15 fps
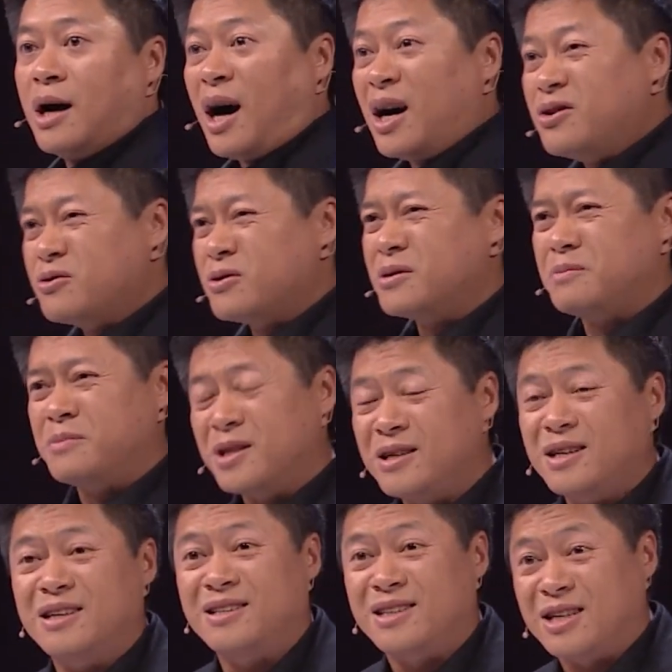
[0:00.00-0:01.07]
100
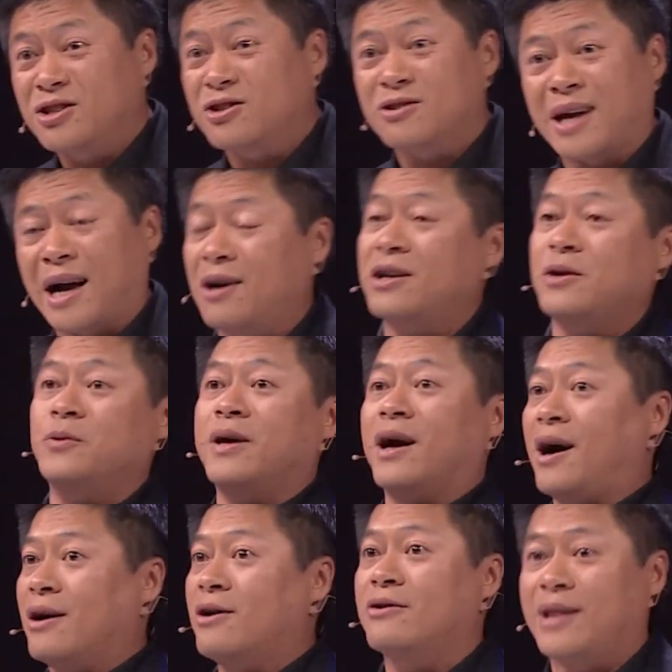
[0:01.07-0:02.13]
million teachers? How can we
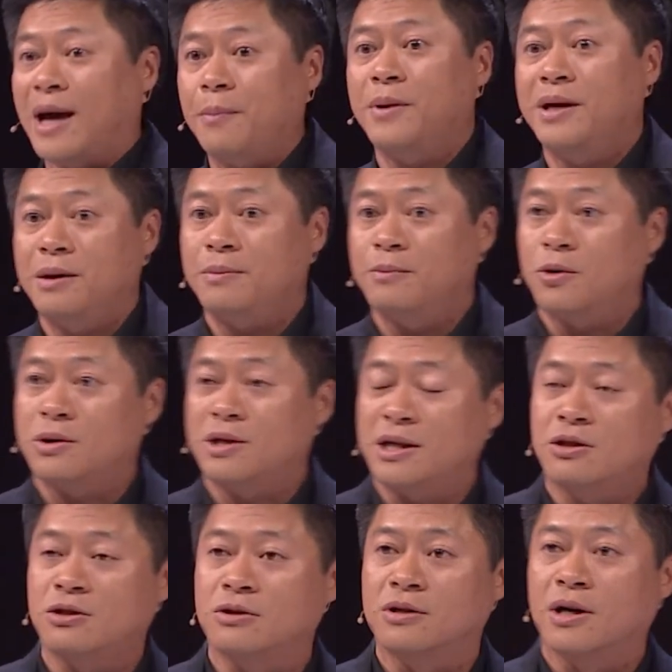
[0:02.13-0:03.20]
hire that many more
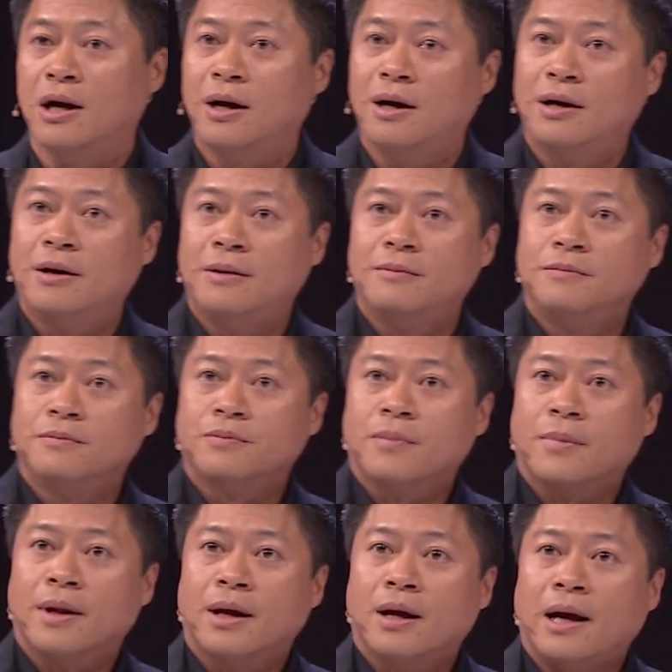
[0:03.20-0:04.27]
teachers?
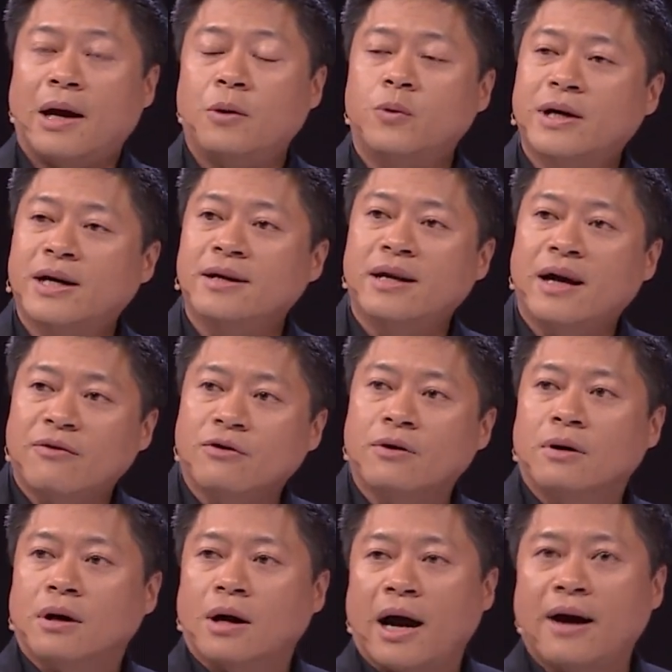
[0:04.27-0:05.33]
And we can
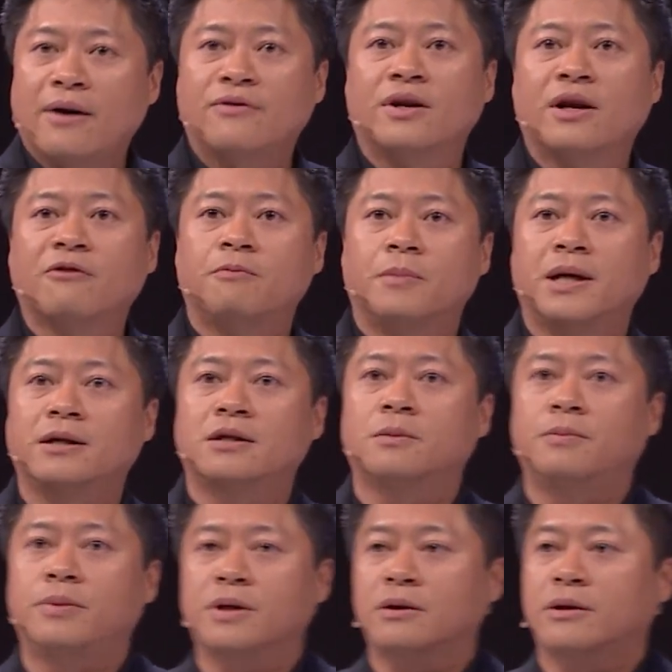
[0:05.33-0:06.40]
never have enough money to
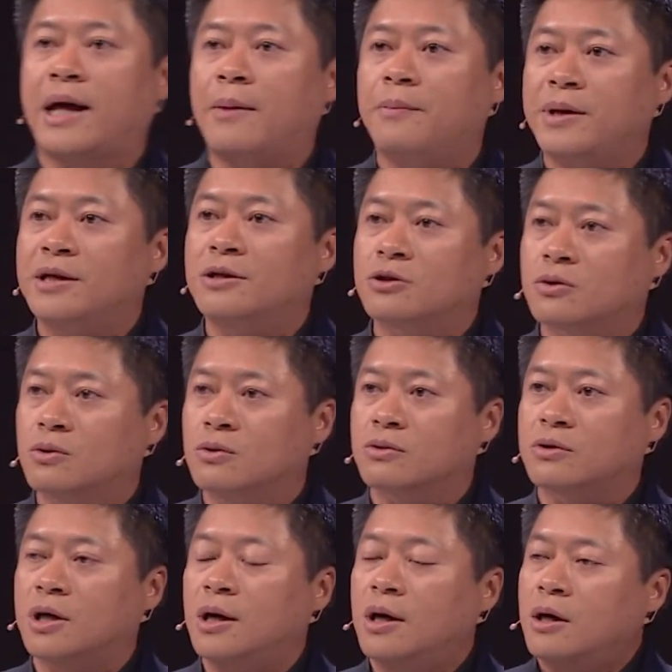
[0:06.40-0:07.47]
build that many
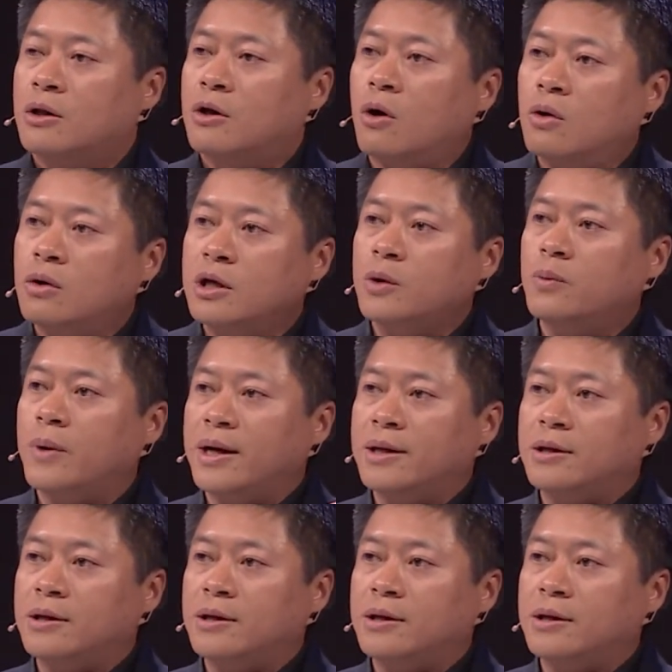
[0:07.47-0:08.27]
schools. The only way